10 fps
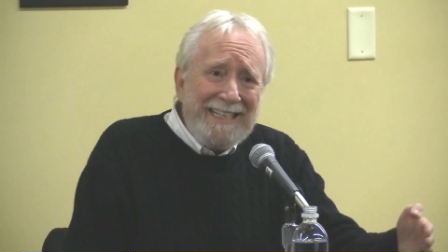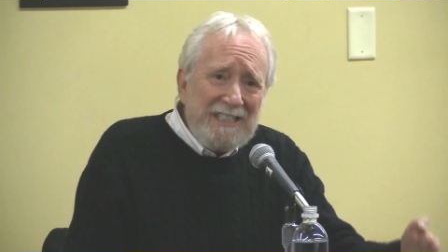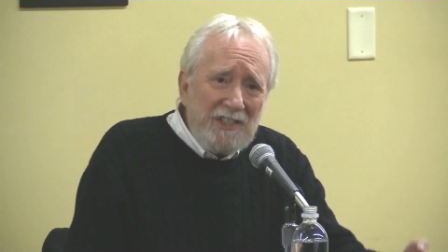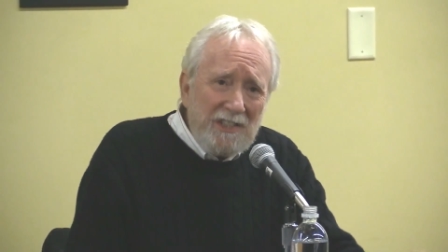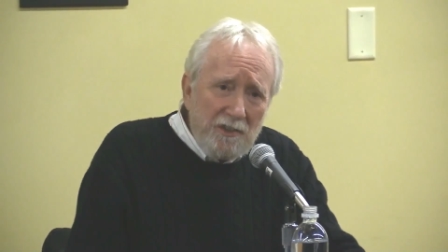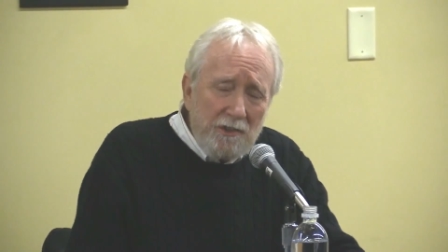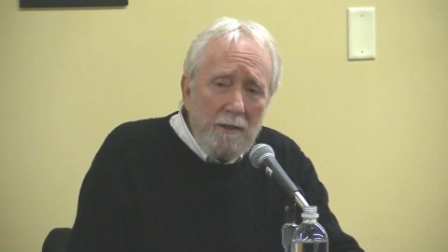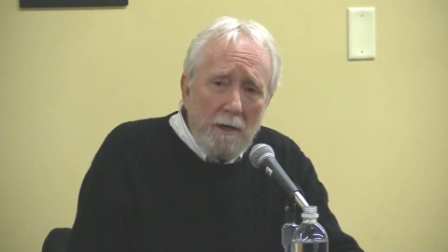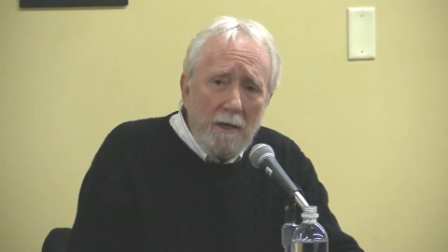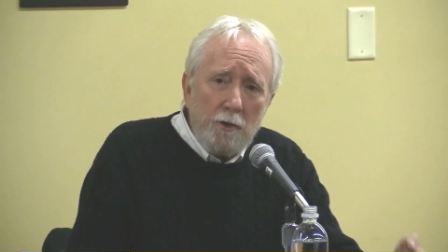
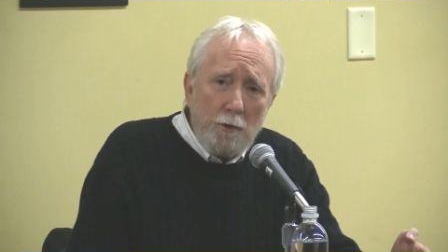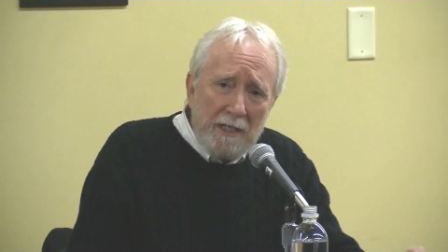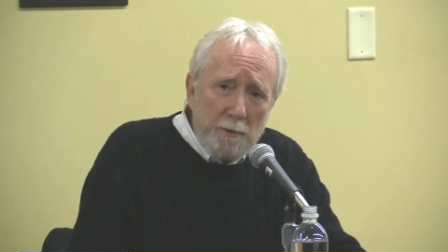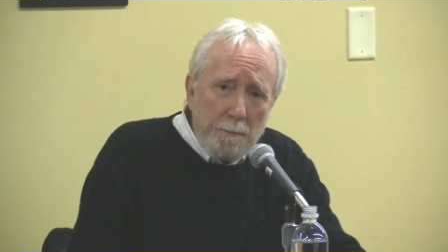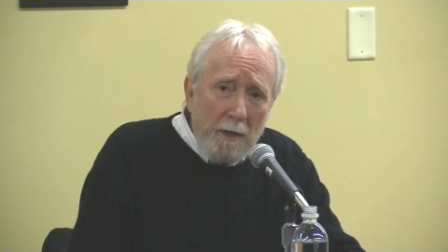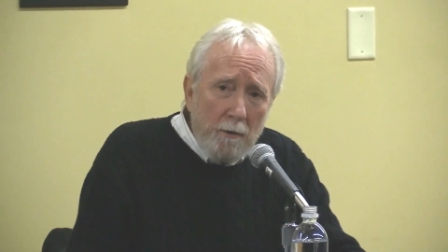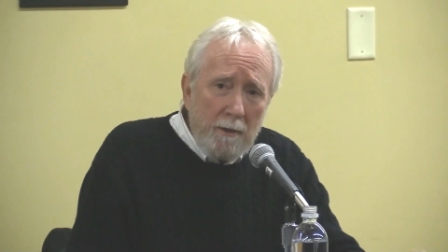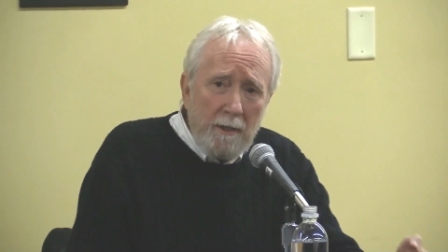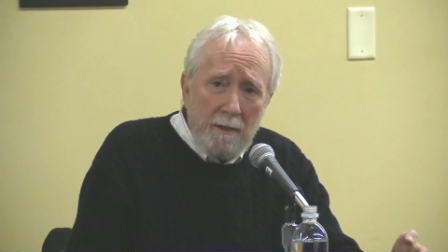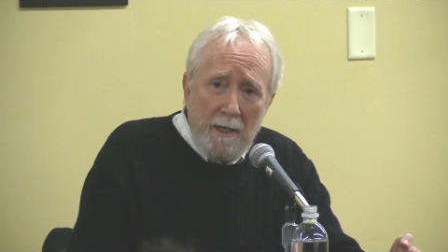insisting on
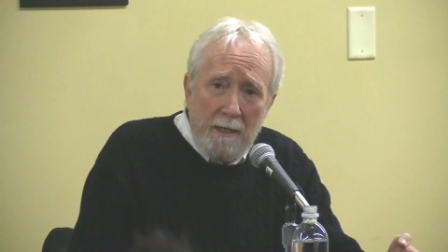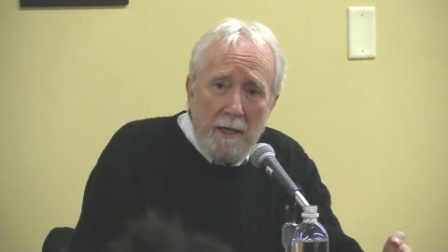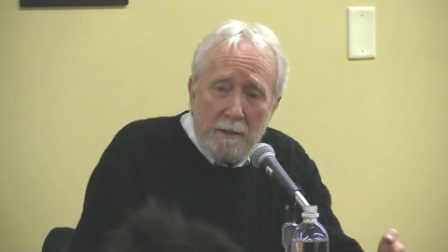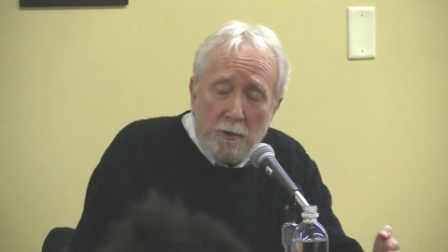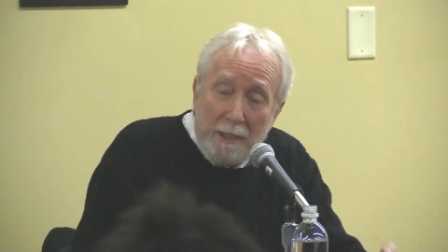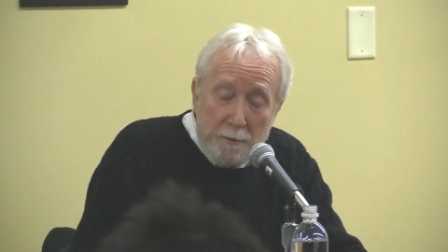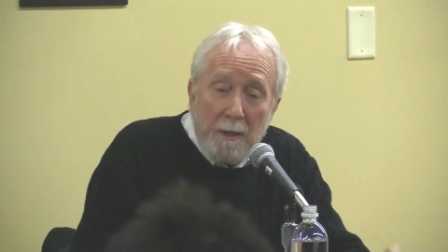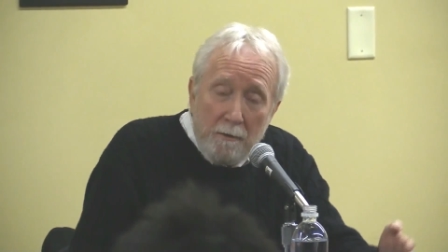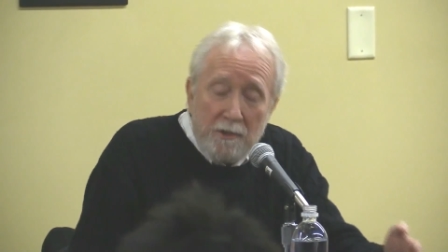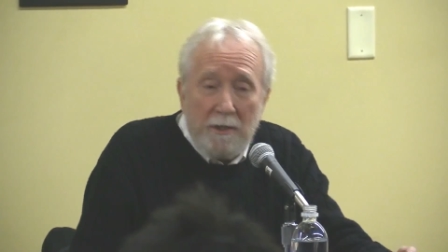transparency, uh,
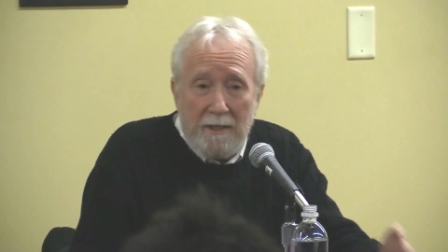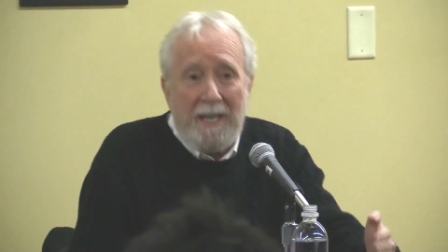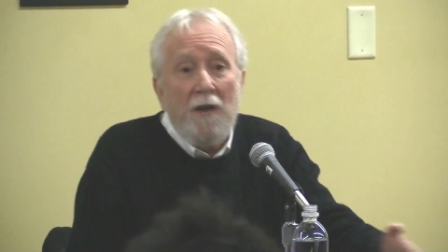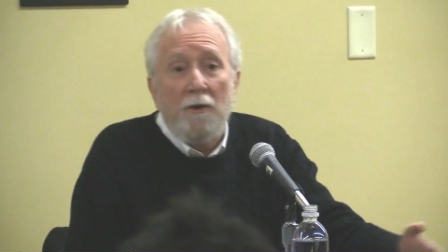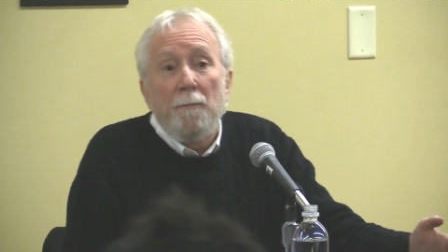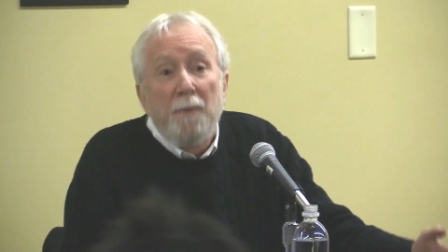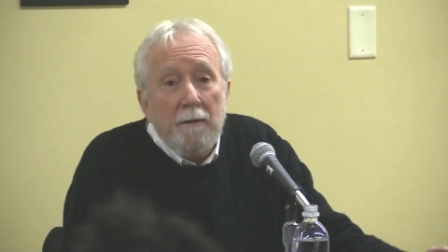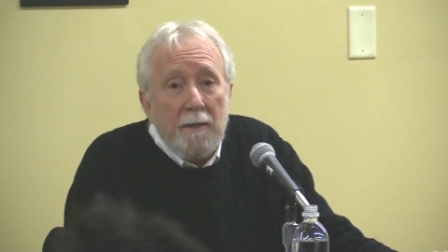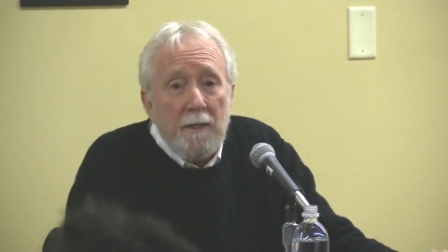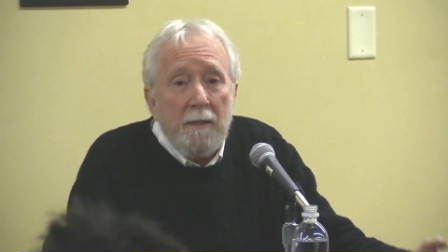transparency and
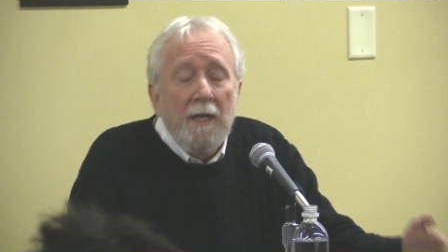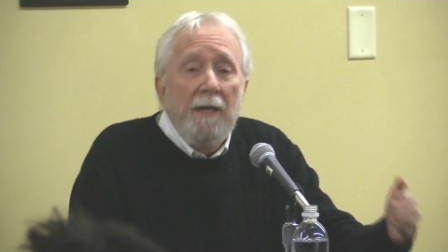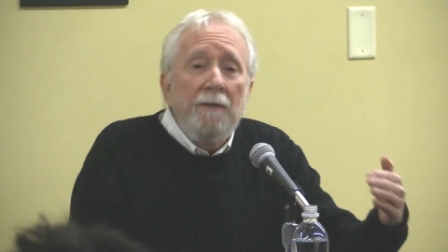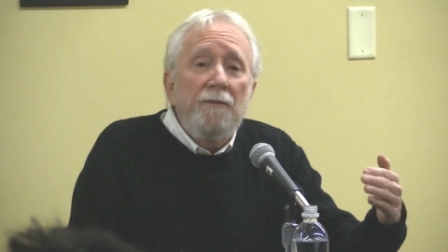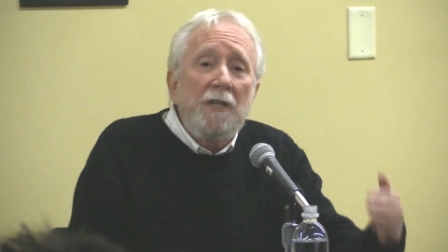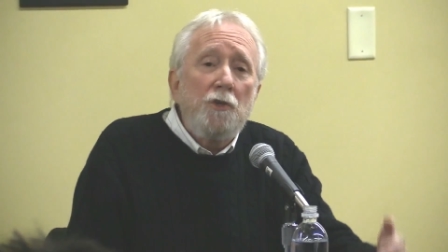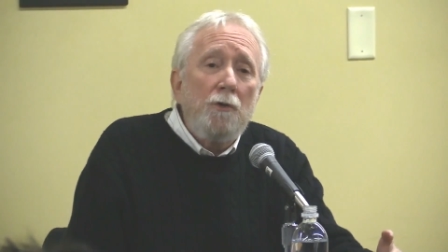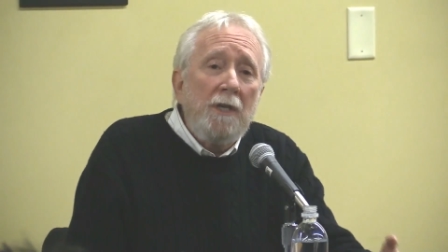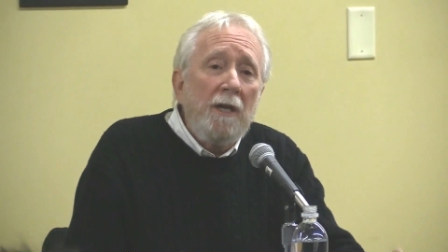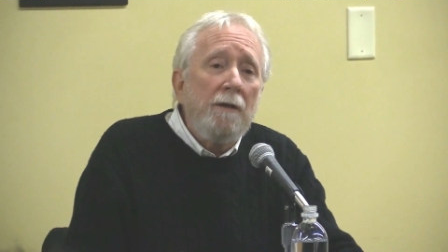accountability that you
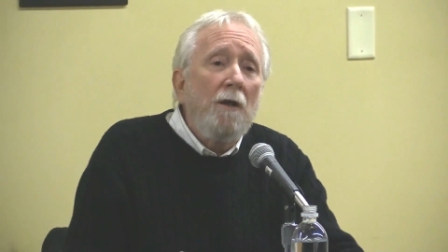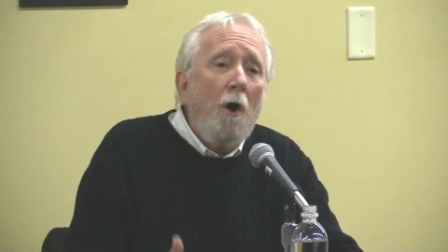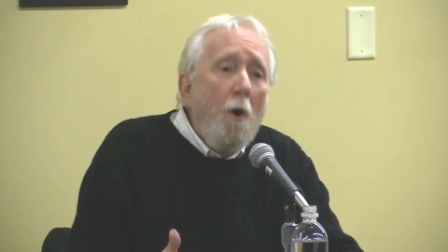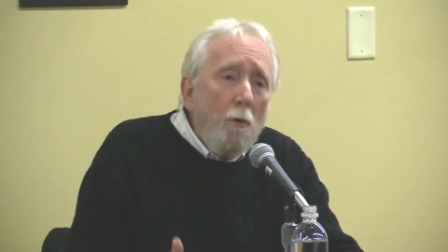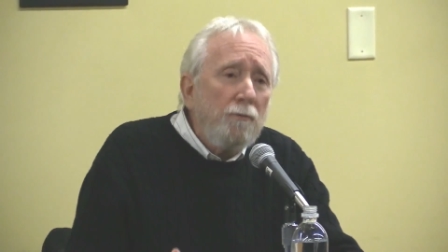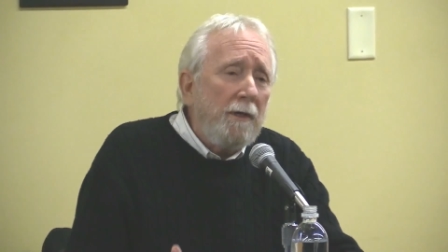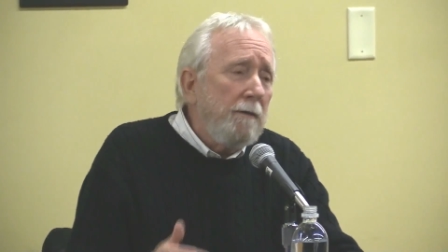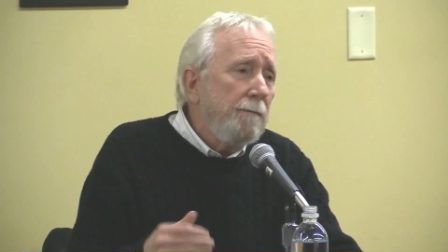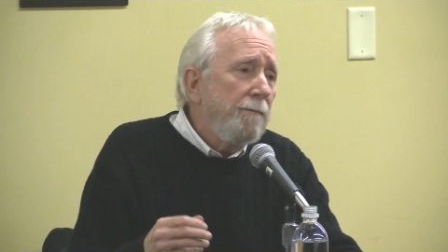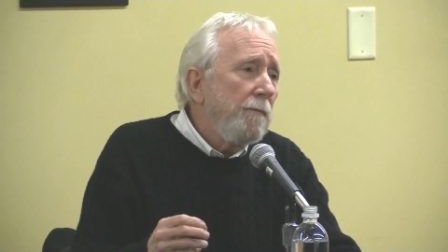get only